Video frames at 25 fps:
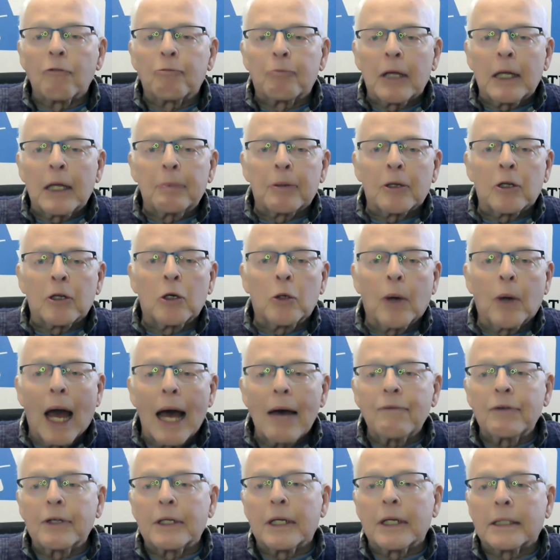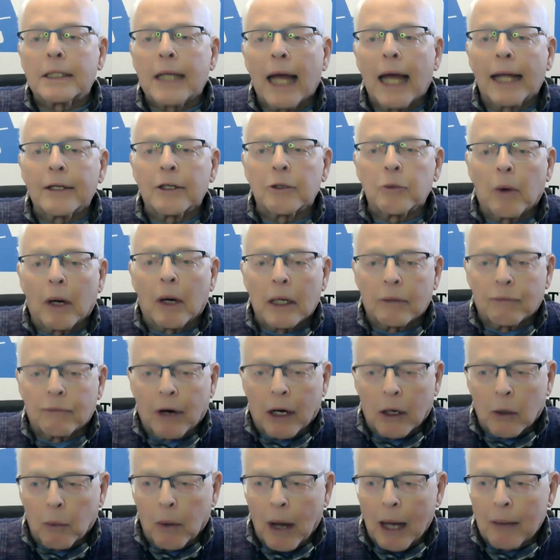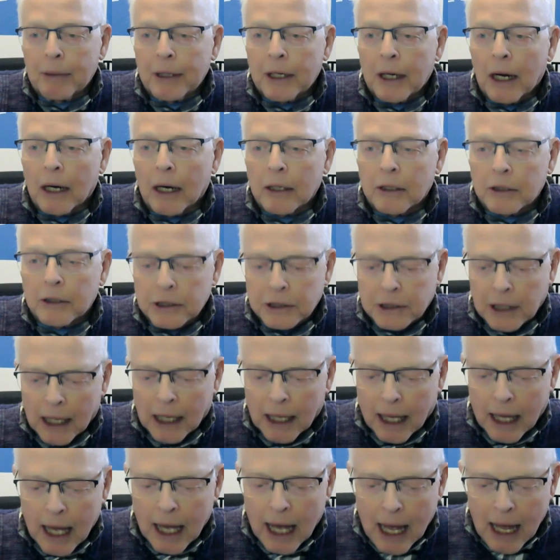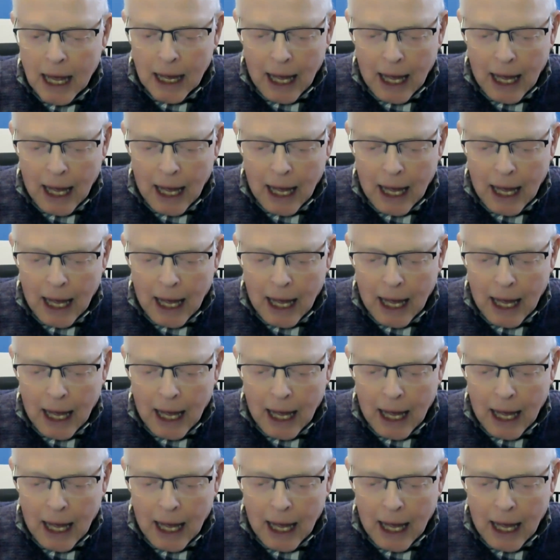people who haven't attended one of our webinars